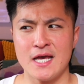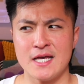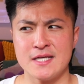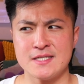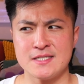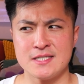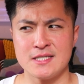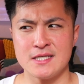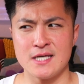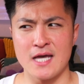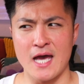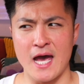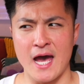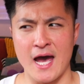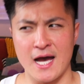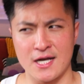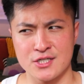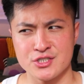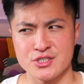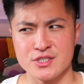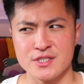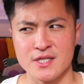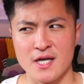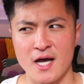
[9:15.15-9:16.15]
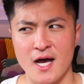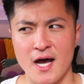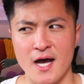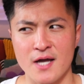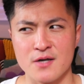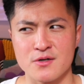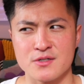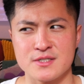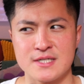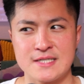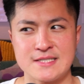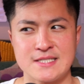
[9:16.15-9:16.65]
Is he actually
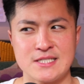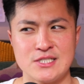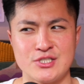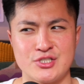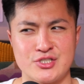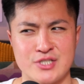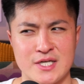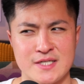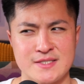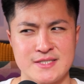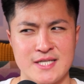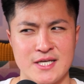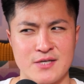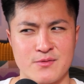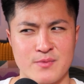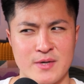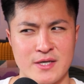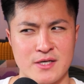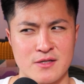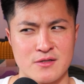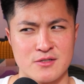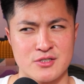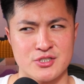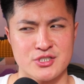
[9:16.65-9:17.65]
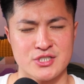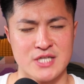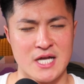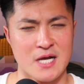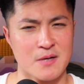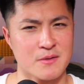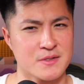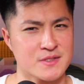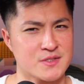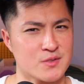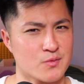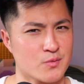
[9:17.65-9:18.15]
hot, or does he just take regular
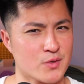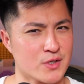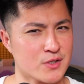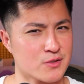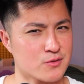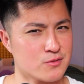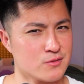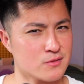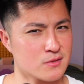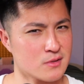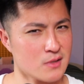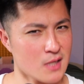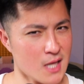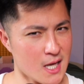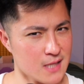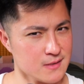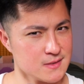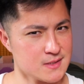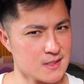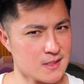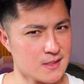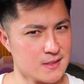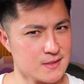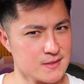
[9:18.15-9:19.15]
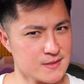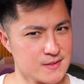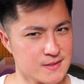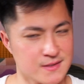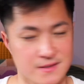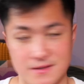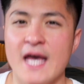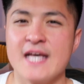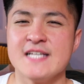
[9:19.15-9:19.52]
showers and wear cool glasses?